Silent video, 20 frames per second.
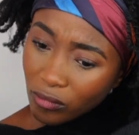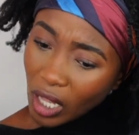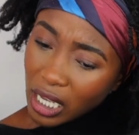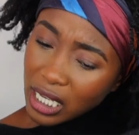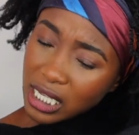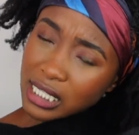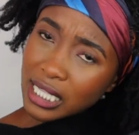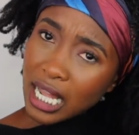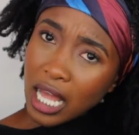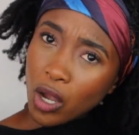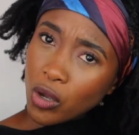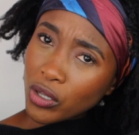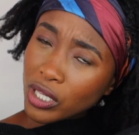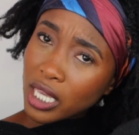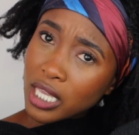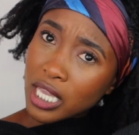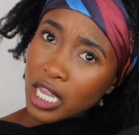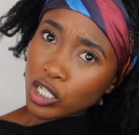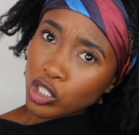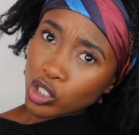he's like,
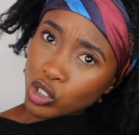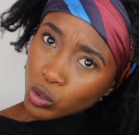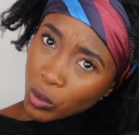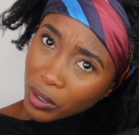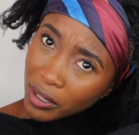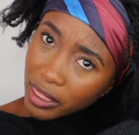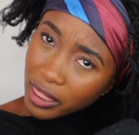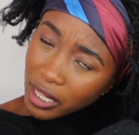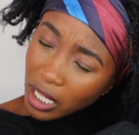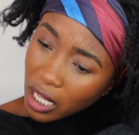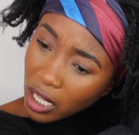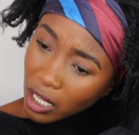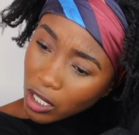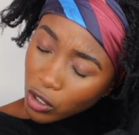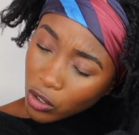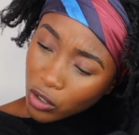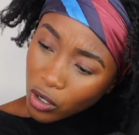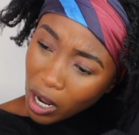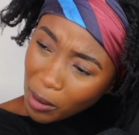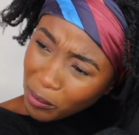okay, yeah, sure thing,
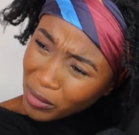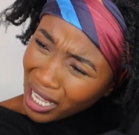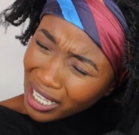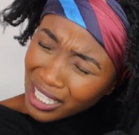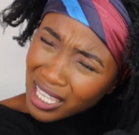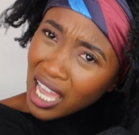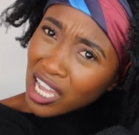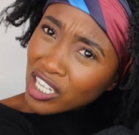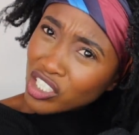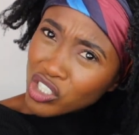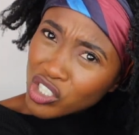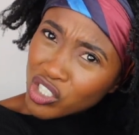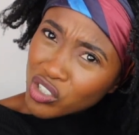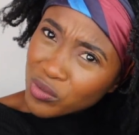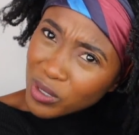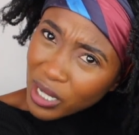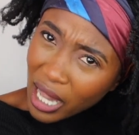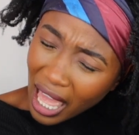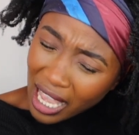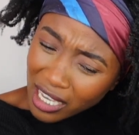you know. I'm like, yeah, just
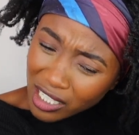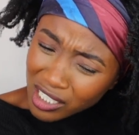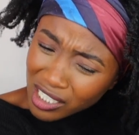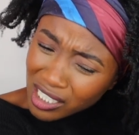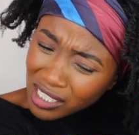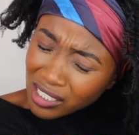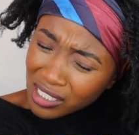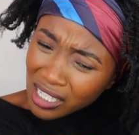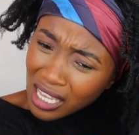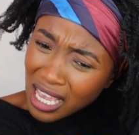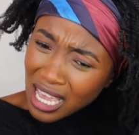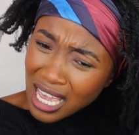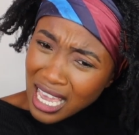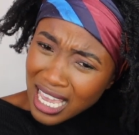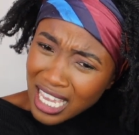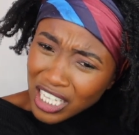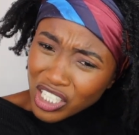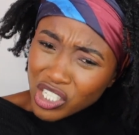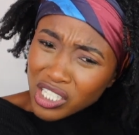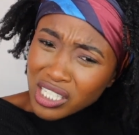relax. He
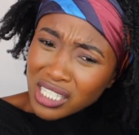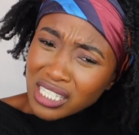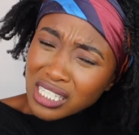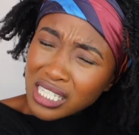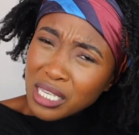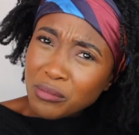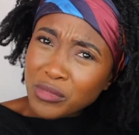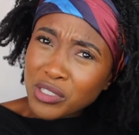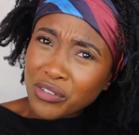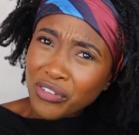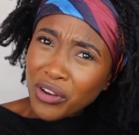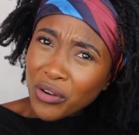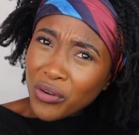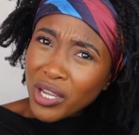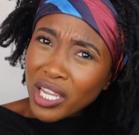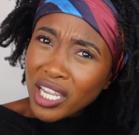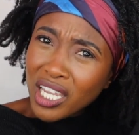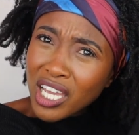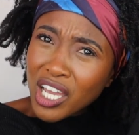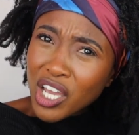just seemed
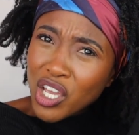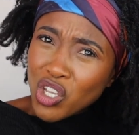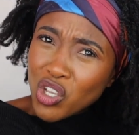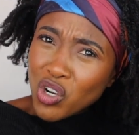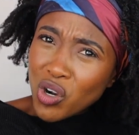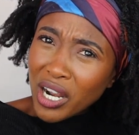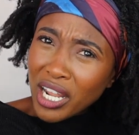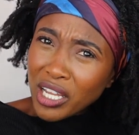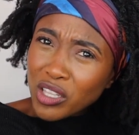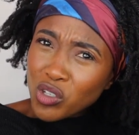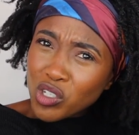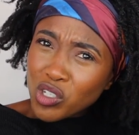very, you know, like